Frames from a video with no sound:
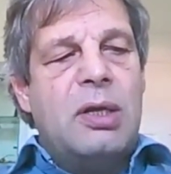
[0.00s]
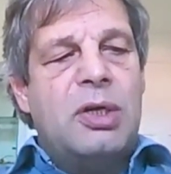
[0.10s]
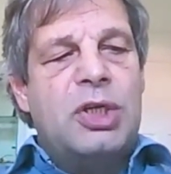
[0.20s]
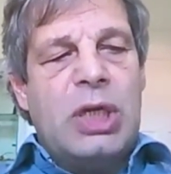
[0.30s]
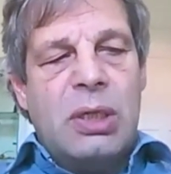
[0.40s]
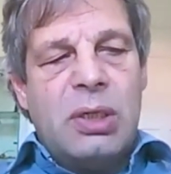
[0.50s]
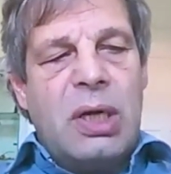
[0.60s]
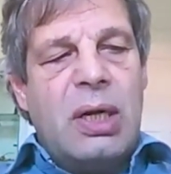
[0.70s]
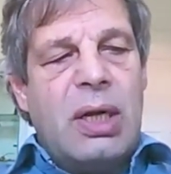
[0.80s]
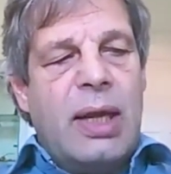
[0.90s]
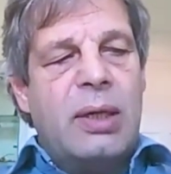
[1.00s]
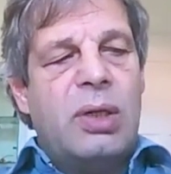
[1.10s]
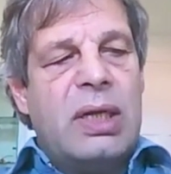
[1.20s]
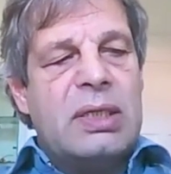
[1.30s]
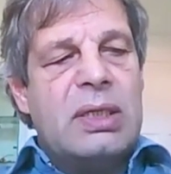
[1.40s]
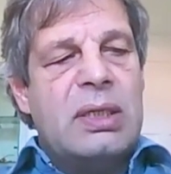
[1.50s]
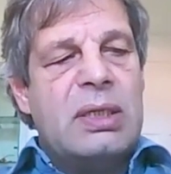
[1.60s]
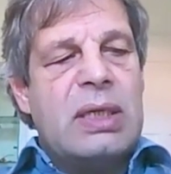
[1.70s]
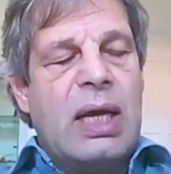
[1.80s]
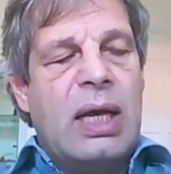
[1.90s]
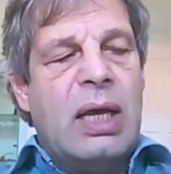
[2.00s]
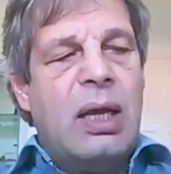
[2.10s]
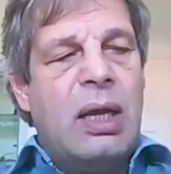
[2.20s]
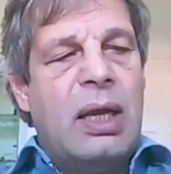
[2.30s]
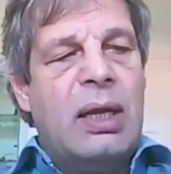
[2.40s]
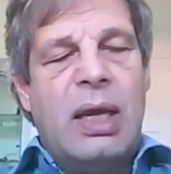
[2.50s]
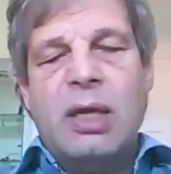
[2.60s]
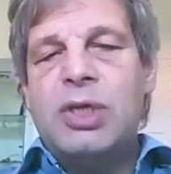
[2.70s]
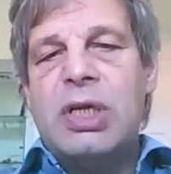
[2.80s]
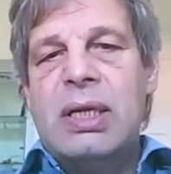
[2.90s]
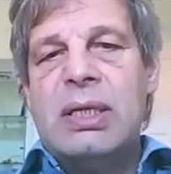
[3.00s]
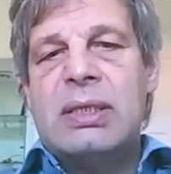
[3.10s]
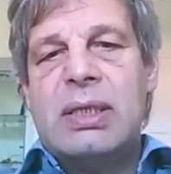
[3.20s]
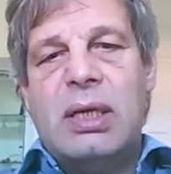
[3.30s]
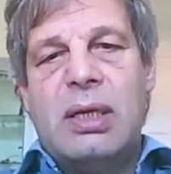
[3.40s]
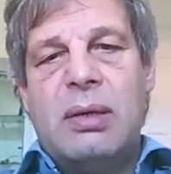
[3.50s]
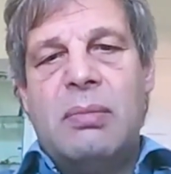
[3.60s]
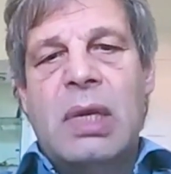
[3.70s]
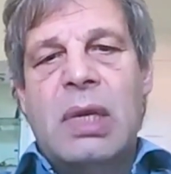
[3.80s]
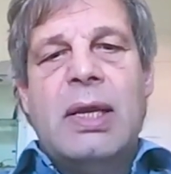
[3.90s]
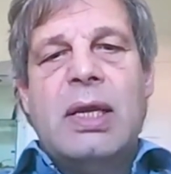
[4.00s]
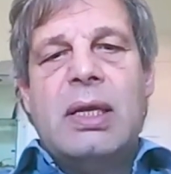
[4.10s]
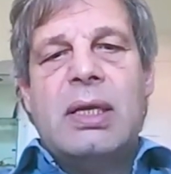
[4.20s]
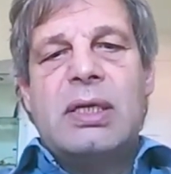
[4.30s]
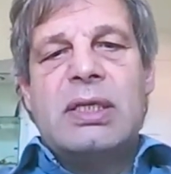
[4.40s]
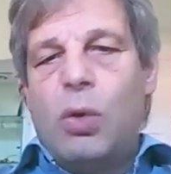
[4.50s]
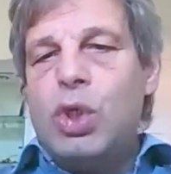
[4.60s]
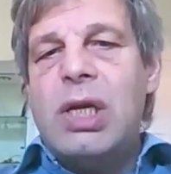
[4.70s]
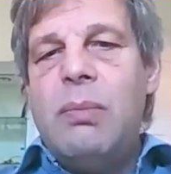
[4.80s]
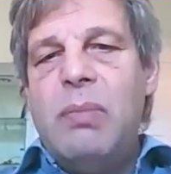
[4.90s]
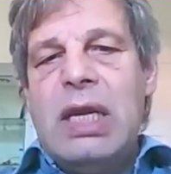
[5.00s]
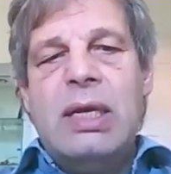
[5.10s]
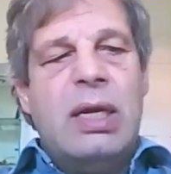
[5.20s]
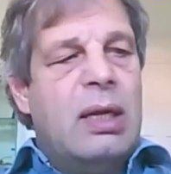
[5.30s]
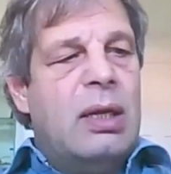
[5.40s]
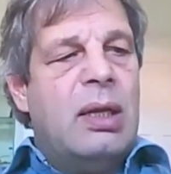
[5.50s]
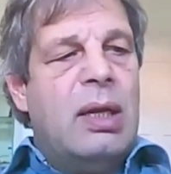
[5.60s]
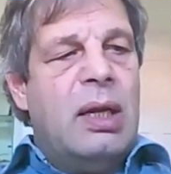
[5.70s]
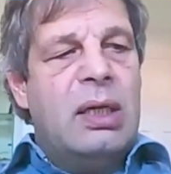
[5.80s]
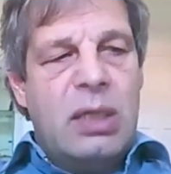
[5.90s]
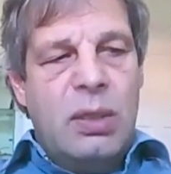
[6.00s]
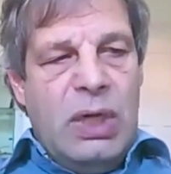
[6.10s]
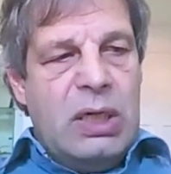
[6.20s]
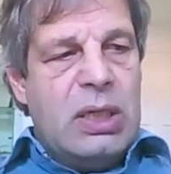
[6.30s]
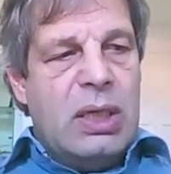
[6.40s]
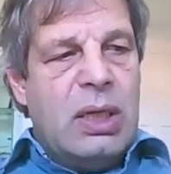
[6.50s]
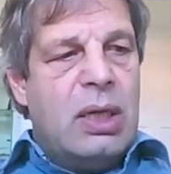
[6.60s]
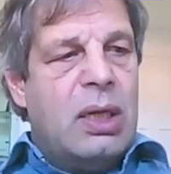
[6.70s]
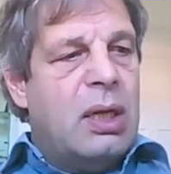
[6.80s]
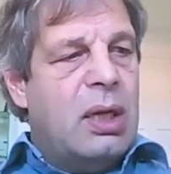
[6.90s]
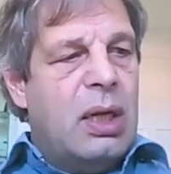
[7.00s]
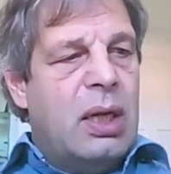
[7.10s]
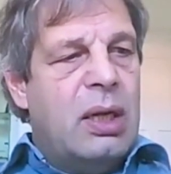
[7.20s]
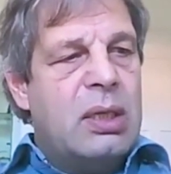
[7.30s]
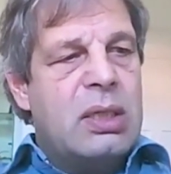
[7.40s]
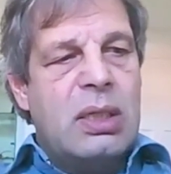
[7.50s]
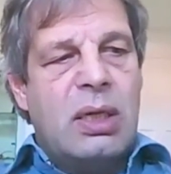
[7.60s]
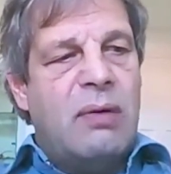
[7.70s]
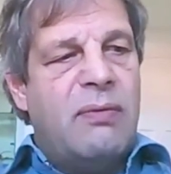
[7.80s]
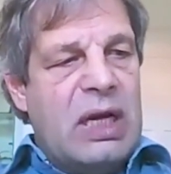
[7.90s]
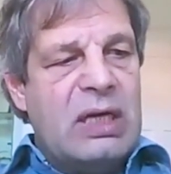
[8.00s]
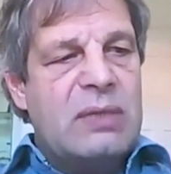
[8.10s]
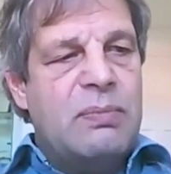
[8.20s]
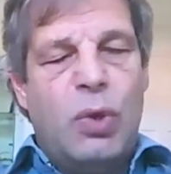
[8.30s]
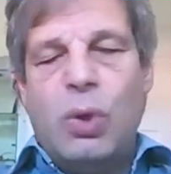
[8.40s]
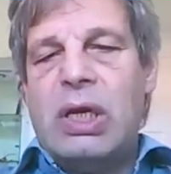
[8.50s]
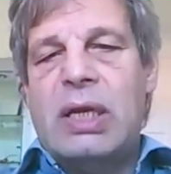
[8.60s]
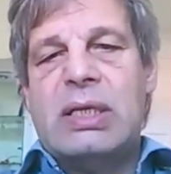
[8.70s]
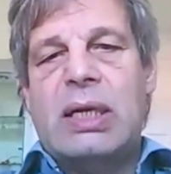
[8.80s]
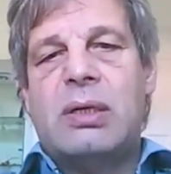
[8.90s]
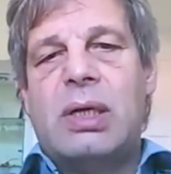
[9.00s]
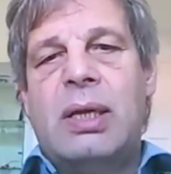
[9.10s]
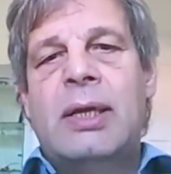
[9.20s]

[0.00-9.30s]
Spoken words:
children and adolescents are engaged is social media like Twitter and Facebook, etc.